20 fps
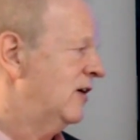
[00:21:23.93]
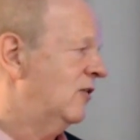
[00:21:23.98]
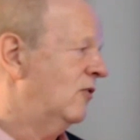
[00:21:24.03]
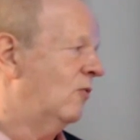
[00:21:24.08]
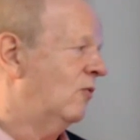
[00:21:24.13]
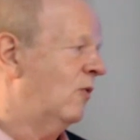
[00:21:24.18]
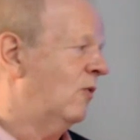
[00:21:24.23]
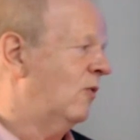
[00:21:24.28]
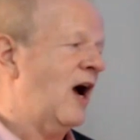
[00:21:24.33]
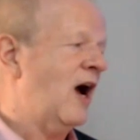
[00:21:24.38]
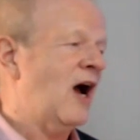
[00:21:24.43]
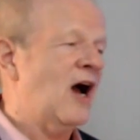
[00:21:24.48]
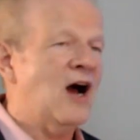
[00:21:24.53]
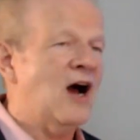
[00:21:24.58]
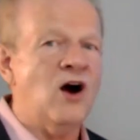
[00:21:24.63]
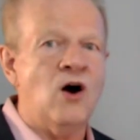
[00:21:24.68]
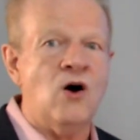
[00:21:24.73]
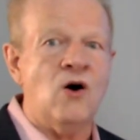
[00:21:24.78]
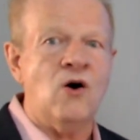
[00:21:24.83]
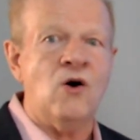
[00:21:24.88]

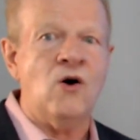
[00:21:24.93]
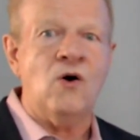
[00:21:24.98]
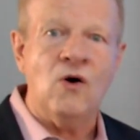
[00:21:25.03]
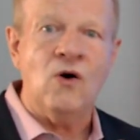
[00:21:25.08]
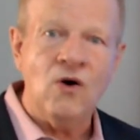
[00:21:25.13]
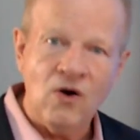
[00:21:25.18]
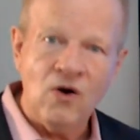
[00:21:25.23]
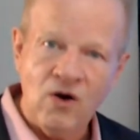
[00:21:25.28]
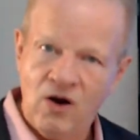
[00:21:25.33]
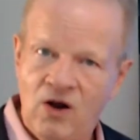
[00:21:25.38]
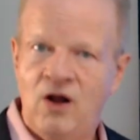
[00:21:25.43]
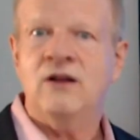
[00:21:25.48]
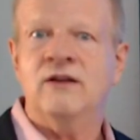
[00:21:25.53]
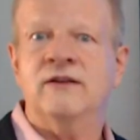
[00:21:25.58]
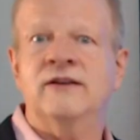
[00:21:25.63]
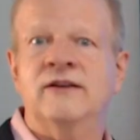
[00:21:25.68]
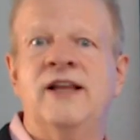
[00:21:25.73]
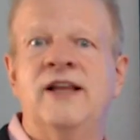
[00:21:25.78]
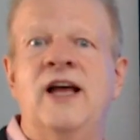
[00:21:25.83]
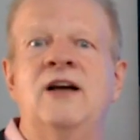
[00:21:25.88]
Wow,
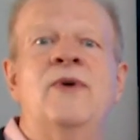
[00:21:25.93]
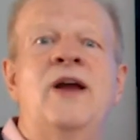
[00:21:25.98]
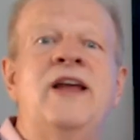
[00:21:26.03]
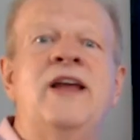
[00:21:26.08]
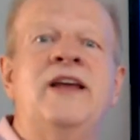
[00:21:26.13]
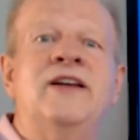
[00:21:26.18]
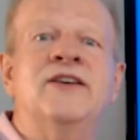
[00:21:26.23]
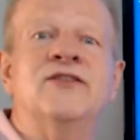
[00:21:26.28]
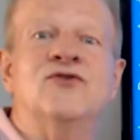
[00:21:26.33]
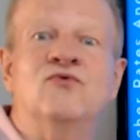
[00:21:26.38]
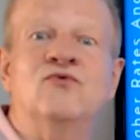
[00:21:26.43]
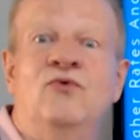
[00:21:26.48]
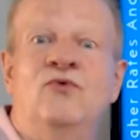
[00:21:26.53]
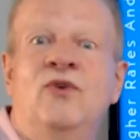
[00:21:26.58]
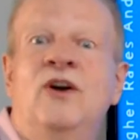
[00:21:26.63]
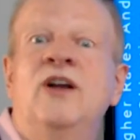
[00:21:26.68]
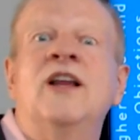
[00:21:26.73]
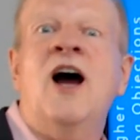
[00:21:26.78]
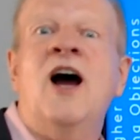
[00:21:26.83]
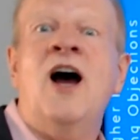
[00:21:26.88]
that rate is
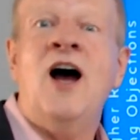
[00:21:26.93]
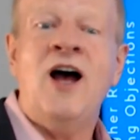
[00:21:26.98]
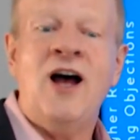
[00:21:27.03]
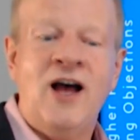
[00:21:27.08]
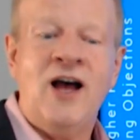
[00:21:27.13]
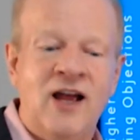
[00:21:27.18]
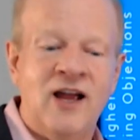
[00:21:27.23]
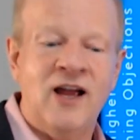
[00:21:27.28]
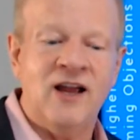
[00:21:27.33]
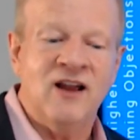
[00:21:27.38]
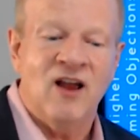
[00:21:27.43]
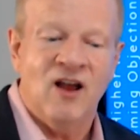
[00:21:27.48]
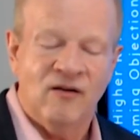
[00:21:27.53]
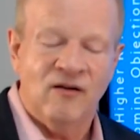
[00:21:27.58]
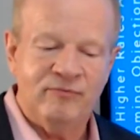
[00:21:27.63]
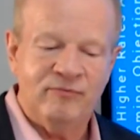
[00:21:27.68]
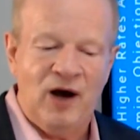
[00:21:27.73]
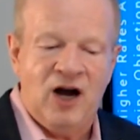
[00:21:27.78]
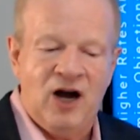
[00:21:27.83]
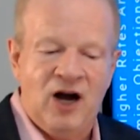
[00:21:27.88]
really high.
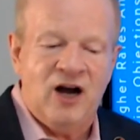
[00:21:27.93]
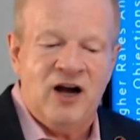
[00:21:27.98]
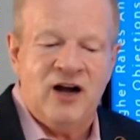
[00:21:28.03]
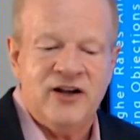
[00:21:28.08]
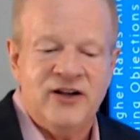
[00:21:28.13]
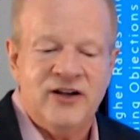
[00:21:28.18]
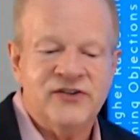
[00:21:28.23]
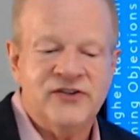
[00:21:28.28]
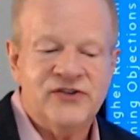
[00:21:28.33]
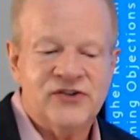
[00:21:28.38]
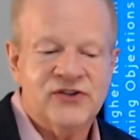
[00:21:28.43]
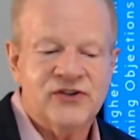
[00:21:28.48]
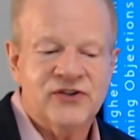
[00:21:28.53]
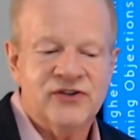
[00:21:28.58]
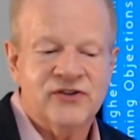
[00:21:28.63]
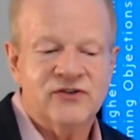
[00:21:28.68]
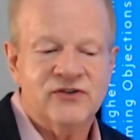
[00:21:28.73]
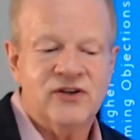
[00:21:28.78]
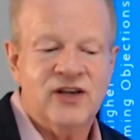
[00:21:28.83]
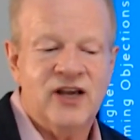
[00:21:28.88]
Pause,
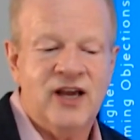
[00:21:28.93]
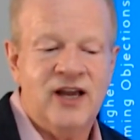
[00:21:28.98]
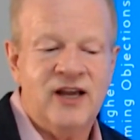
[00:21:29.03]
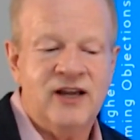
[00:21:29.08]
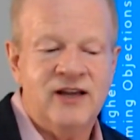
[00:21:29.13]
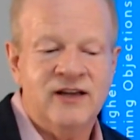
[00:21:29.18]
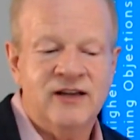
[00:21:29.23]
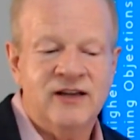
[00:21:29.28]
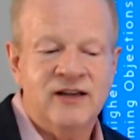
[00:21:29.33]
okay?